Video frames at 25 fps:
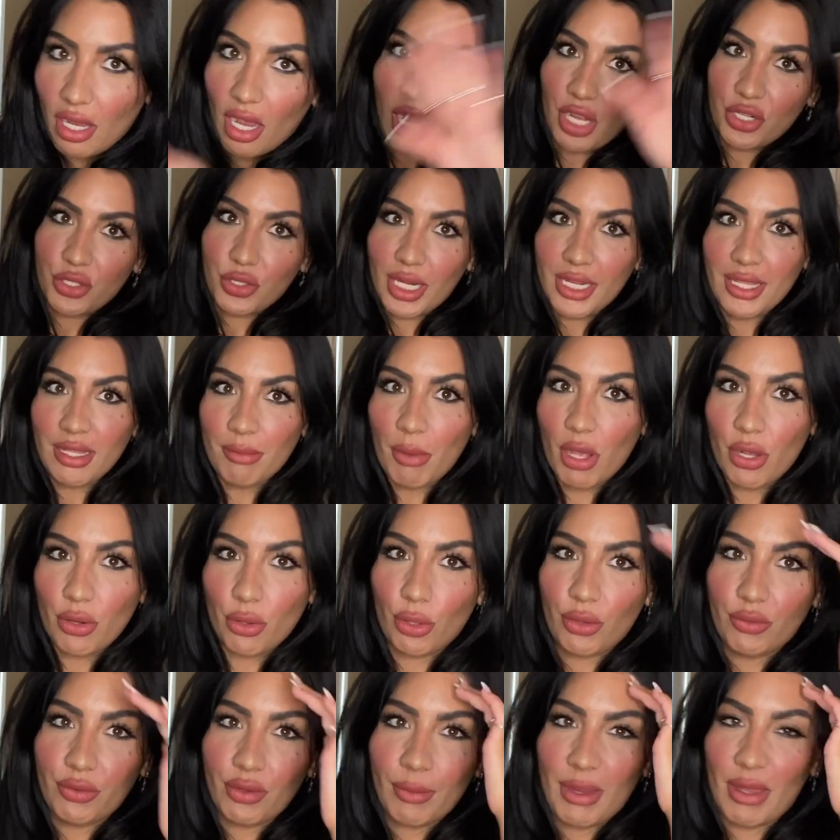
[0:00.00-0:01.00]
I'll try them on
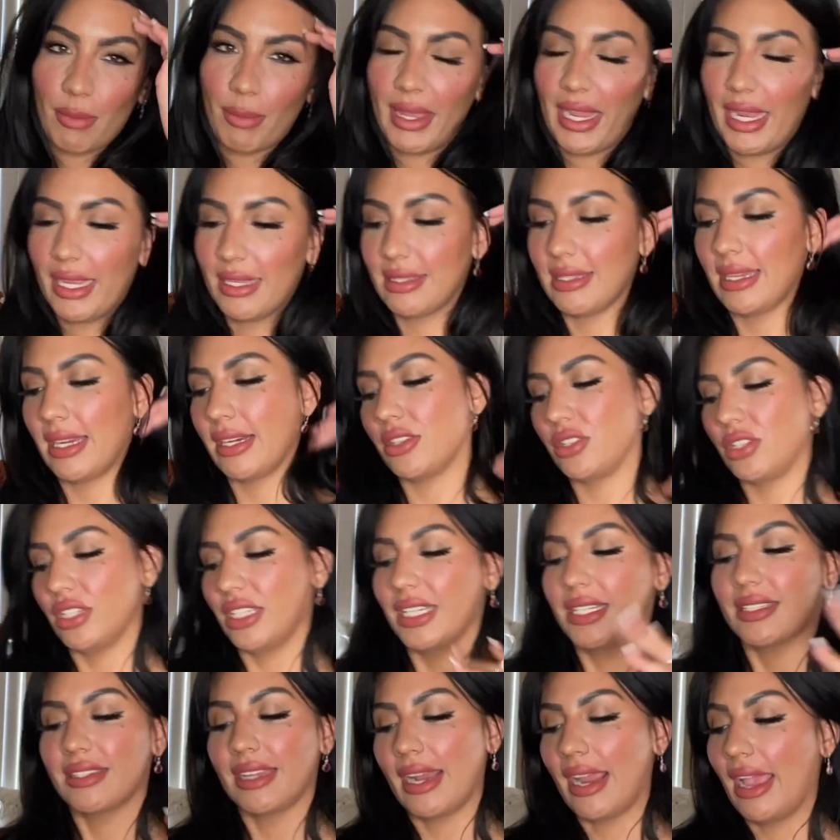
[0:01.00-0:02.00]
over my pants actually,
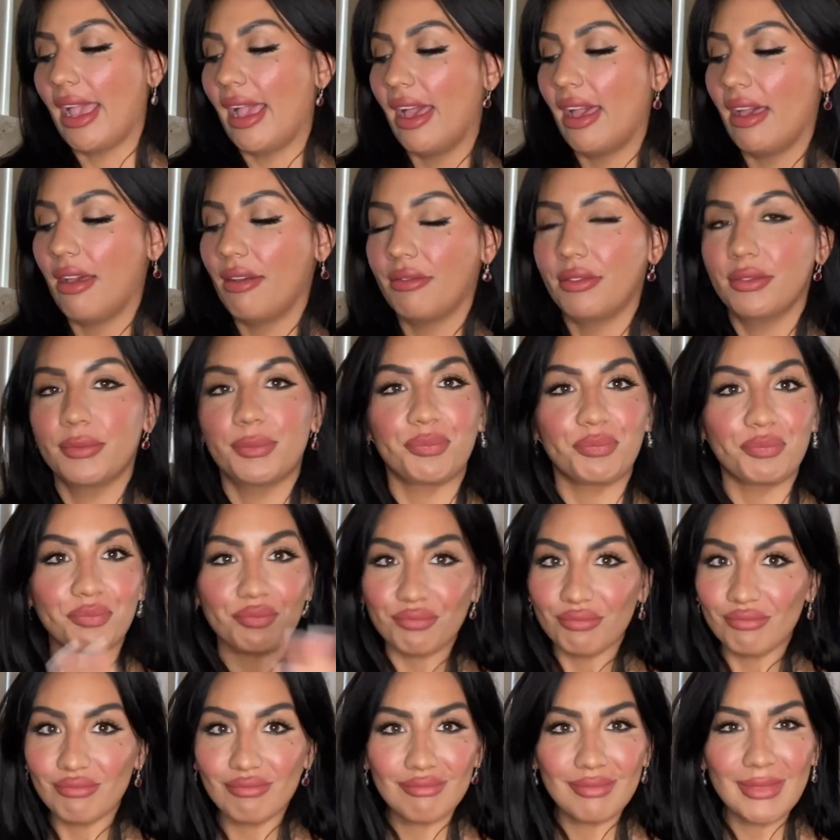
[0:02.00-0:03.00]
because I have
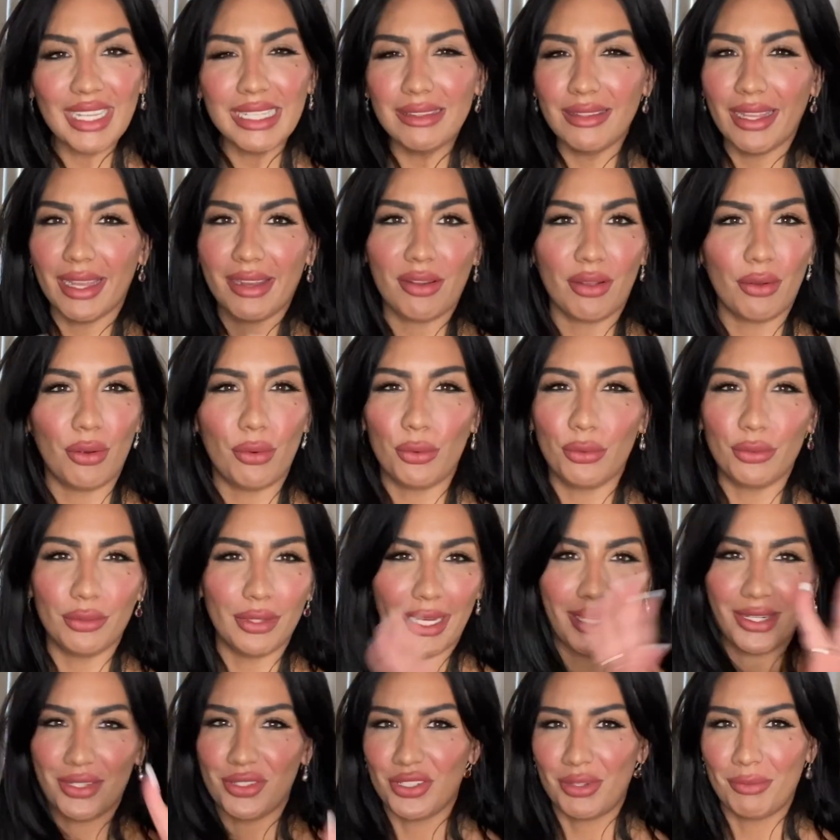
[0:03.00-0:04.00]
like a whole
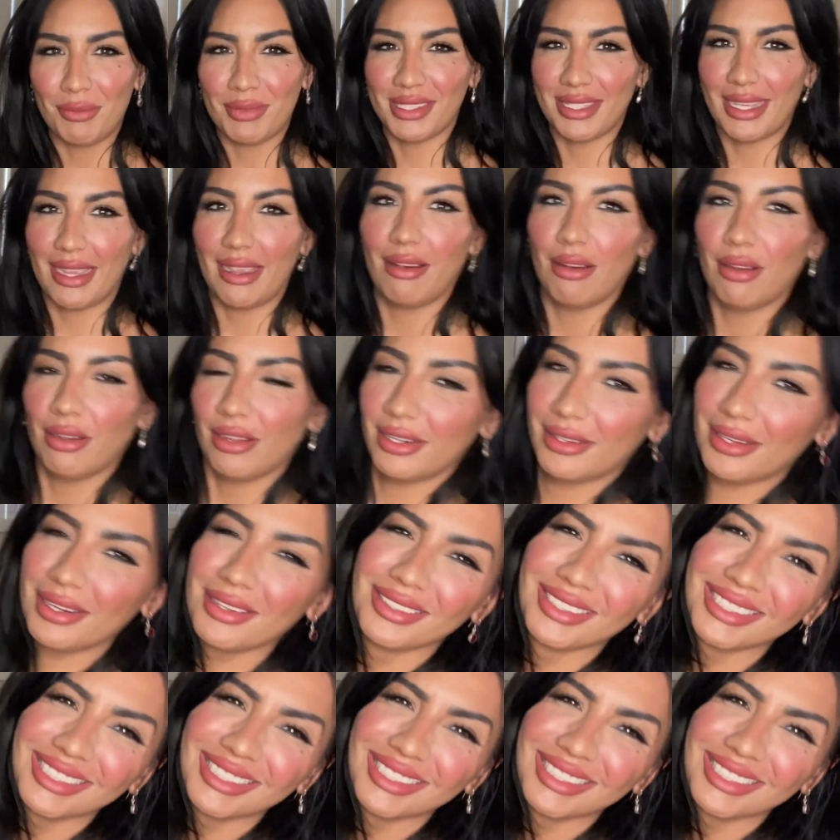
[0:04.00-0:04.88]
like gym set on.